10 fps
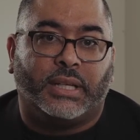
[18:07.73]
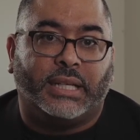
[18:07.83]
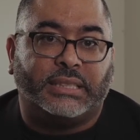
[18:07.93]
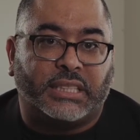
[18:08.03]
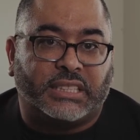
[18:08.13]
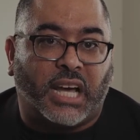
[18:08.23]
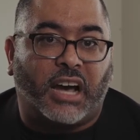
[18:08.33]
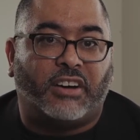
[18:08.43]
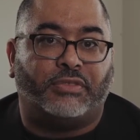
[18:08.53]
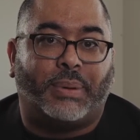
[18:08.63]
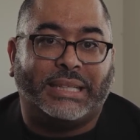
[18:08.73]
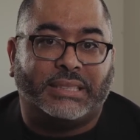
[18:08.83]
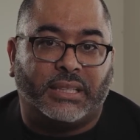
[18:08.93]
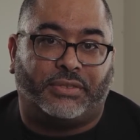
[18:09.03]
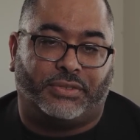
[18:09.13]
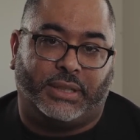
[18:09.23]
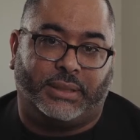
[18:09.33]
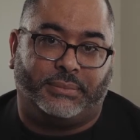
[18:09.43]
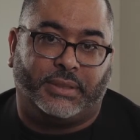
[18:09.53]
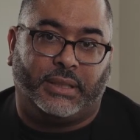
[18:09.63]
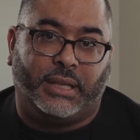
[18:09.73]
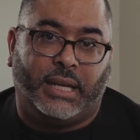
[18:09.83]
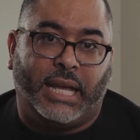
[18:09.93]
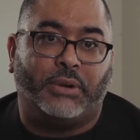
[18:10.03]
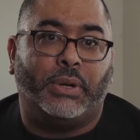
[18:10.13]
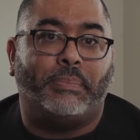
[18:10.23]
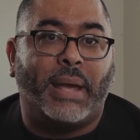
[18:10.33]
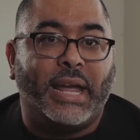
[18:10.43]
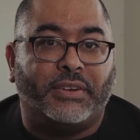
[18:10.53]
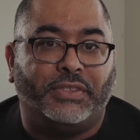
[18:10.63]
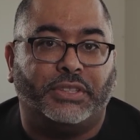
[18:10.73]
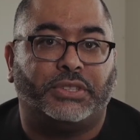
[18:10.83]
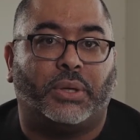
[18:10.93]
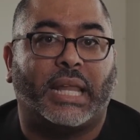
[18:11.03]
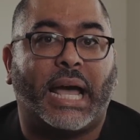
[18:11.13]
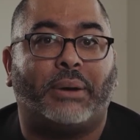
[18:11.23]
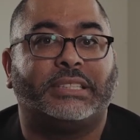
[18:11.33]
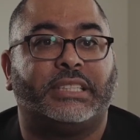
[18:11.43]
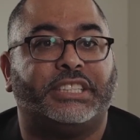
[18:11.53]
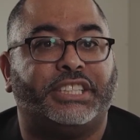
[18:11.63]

is dissolved by suffering, and we beg of you to allow us to